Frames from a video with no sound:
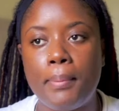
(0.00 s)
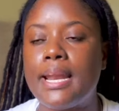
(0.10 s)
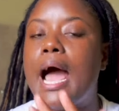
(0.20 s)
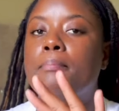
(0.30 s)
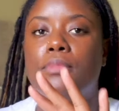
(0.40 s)

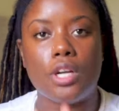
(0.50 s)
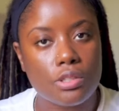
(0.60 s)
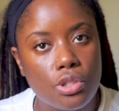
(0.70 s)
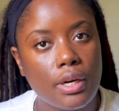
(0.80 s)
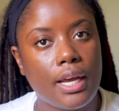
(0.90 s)
but I'm
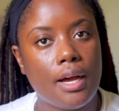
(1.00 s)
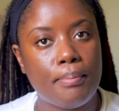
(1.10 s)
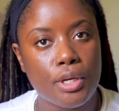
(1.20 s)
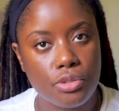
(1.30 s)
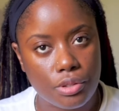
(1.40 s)
not talking
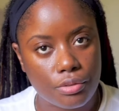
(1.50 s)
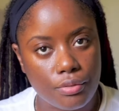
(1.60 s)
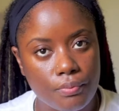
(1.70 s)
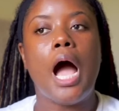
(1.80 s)
about you.